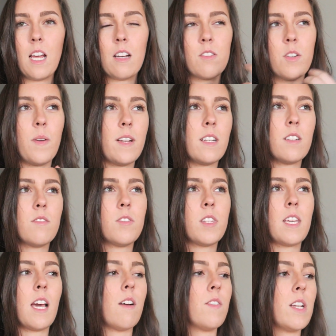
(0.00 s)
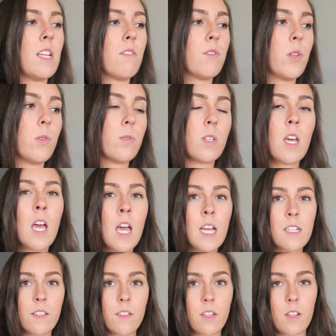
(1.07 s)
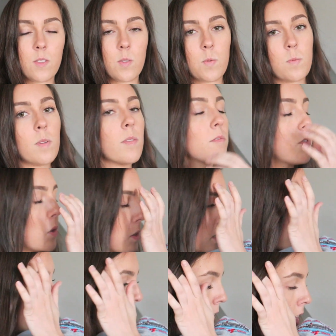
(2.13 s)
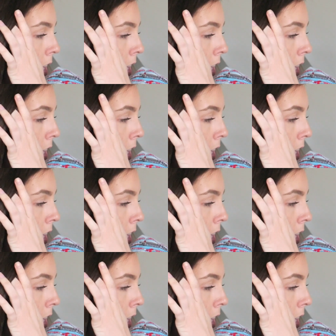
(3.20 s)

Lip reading: I don't know, I didn't really have any of those. Dylan got those when we were in Florida.